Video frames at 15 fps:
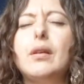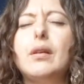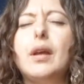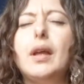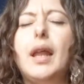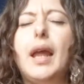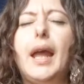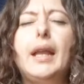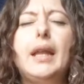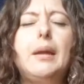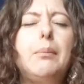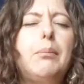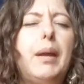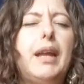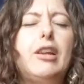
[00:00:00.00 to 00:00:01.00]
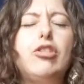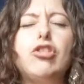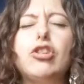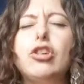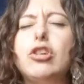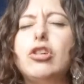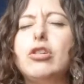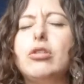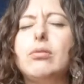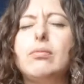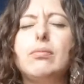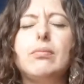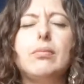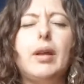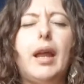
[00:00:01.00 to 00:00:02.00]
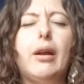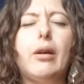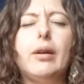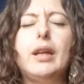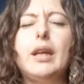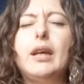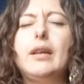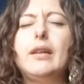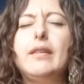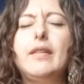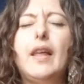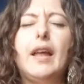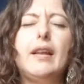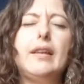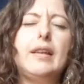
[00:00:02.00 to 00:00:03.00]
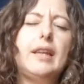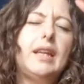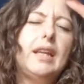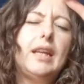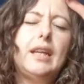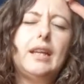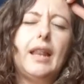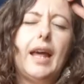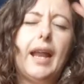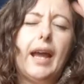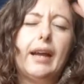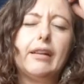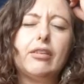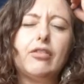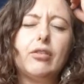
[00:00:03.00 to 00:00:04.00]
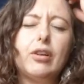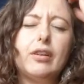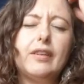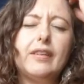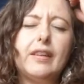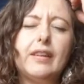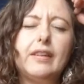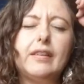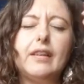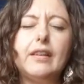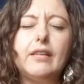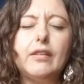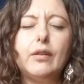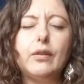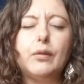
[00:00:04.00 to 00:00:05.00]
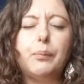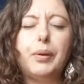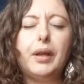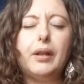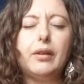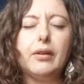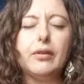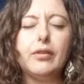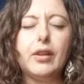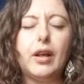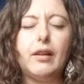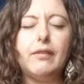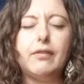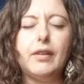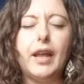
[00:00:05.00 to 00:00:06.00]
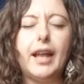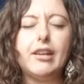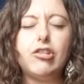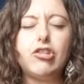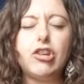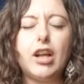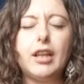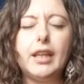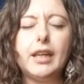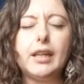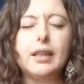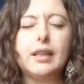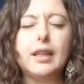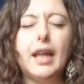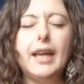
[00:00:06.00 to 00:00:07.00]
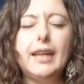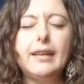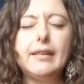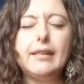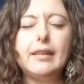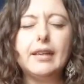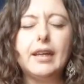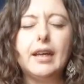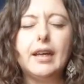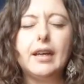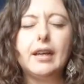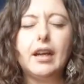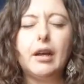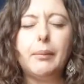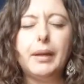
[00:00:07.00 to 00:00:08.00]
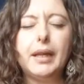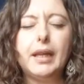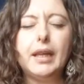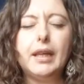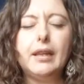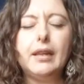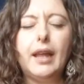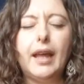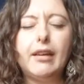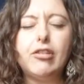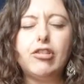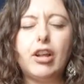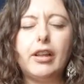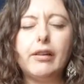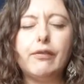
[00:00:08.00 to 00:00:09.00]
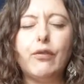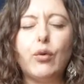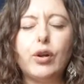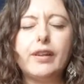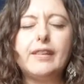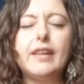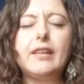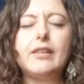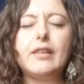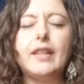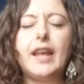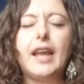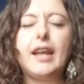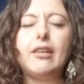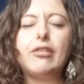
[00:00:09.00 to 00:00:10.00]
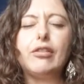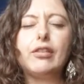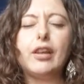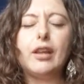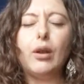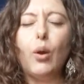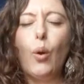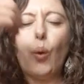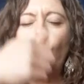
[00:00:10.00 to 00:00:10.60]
and any major areas that need that extra assistance, those pillars of angelic light coming in, angelic vortices, so the angels can